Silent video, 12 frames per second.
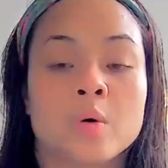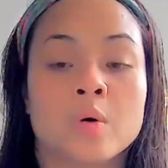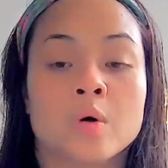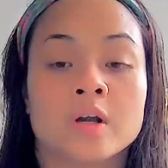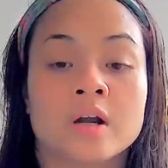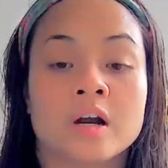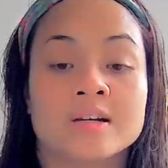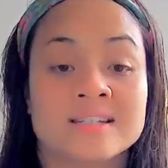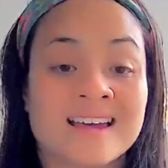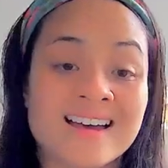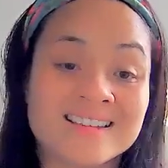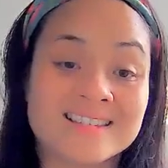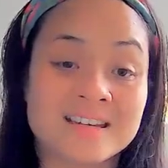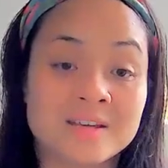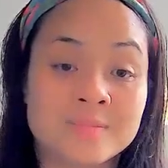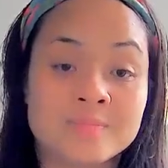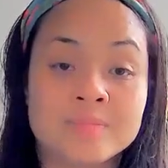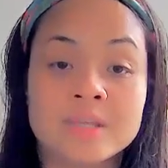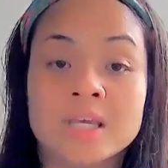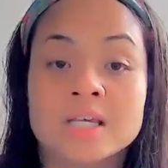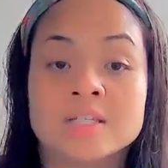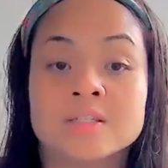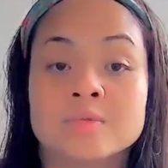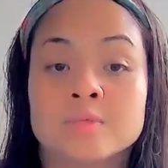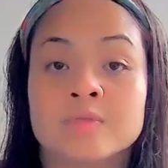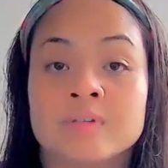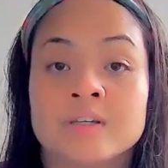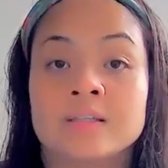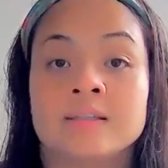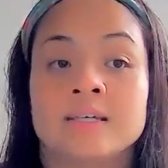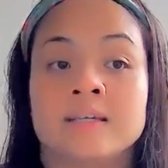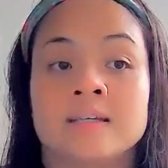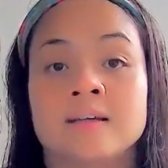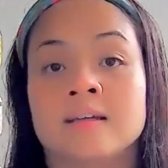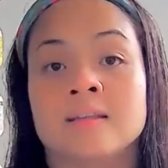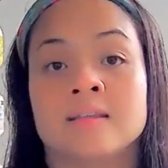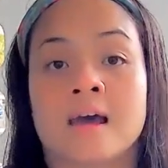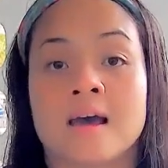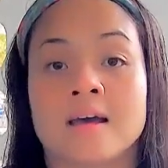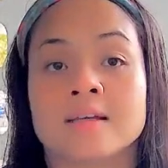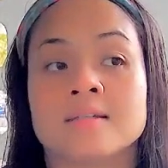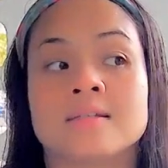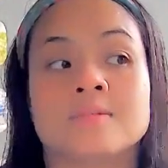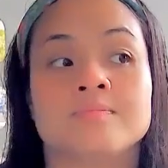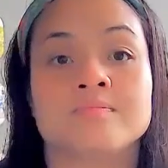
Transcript: or our testing is revealing that